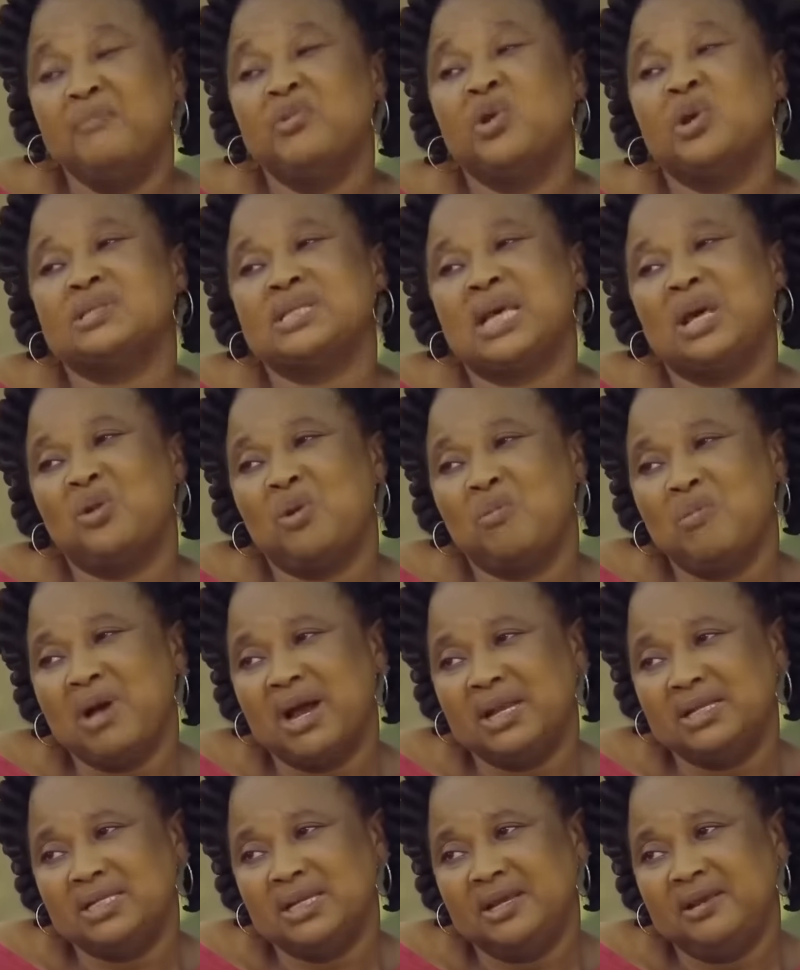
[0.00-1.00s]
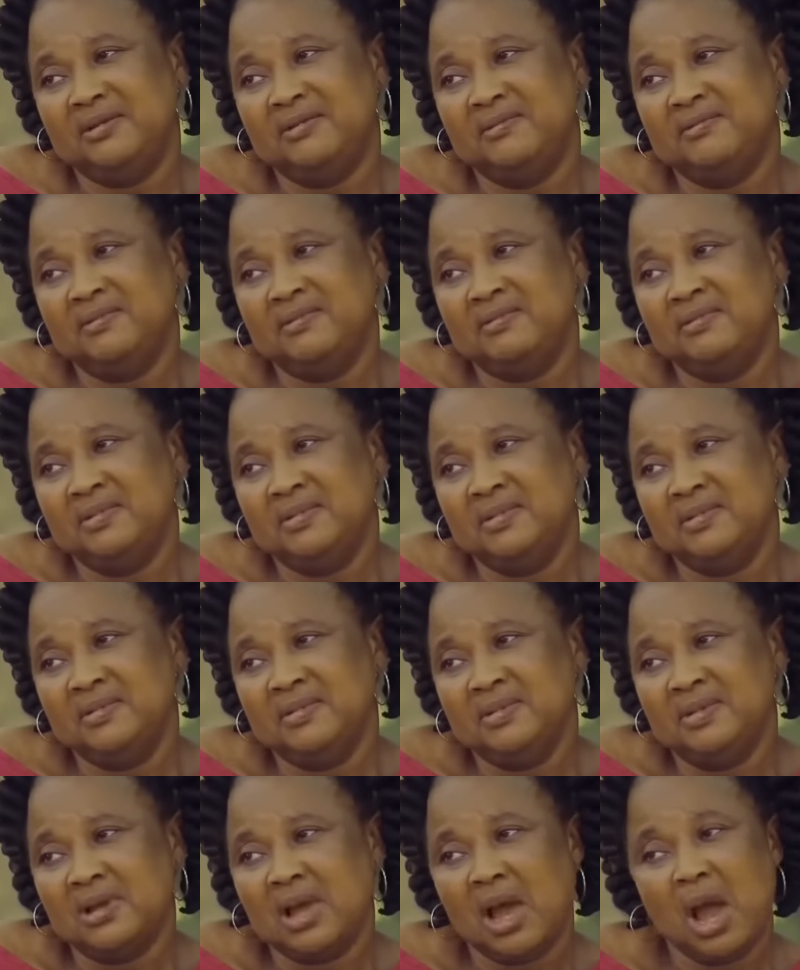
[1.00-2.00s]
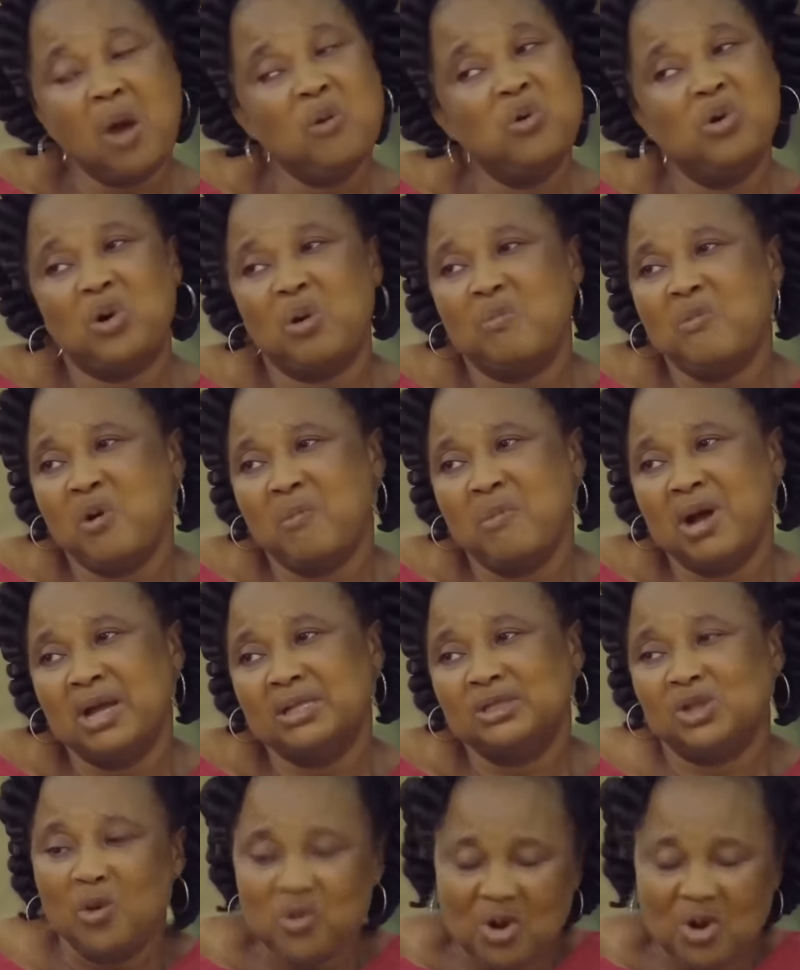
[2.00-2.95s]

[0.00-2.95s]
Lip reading: not an Obanje. I will not Obanje. What